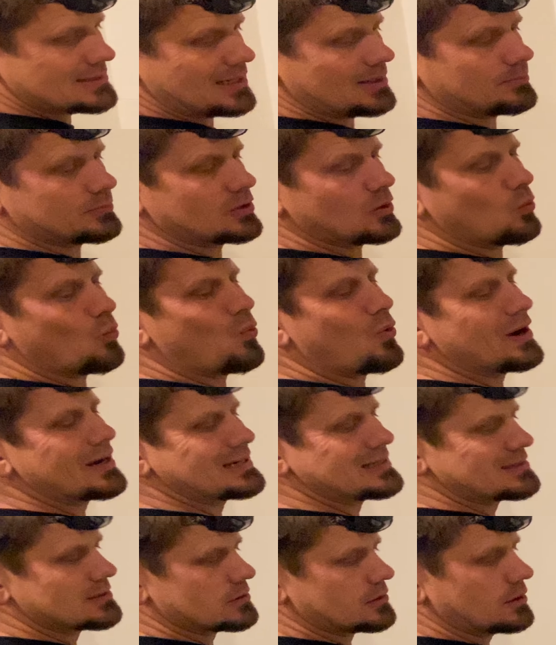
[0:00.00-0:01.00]
taped it
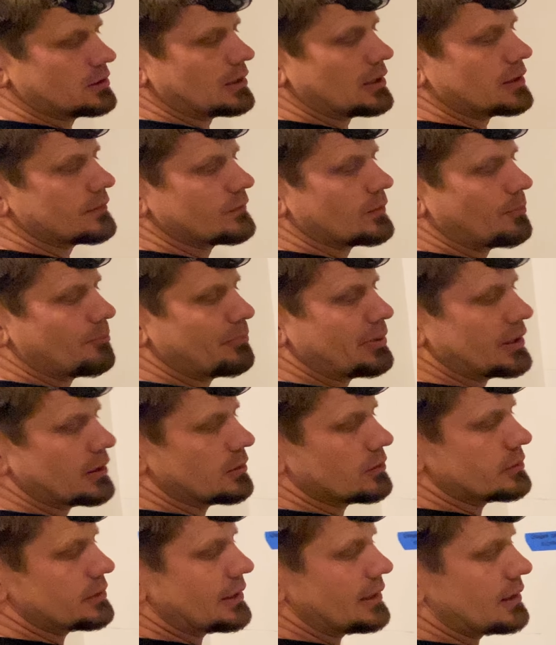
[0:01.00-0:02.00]
white. And I have a
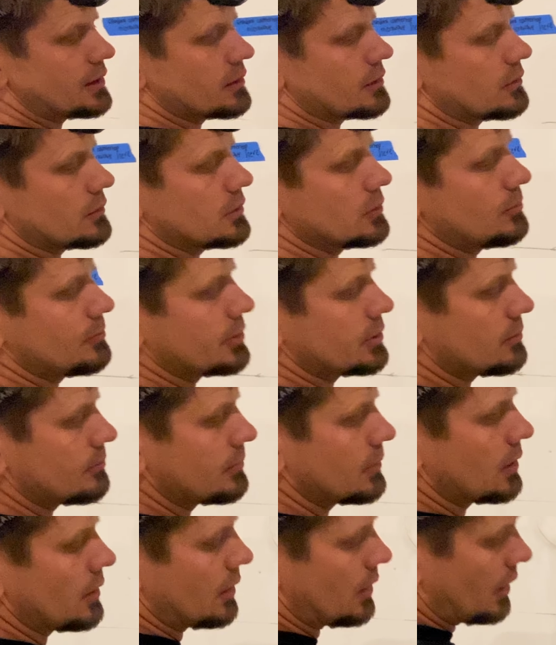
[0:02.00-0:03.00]
bare naked
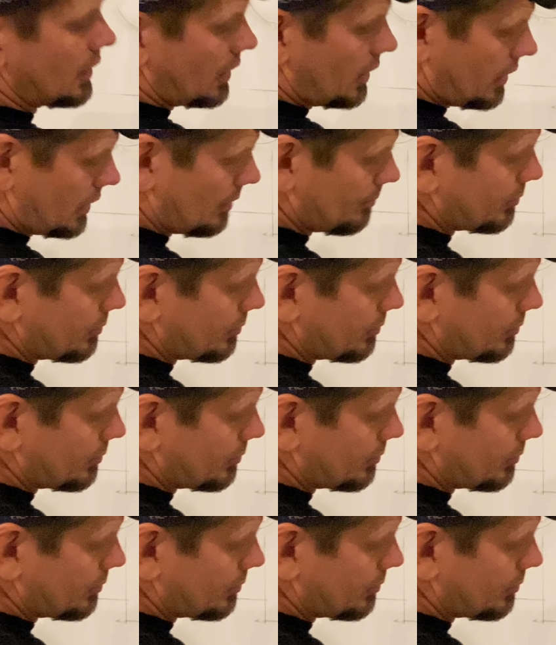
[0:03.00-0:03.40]
aluminum, and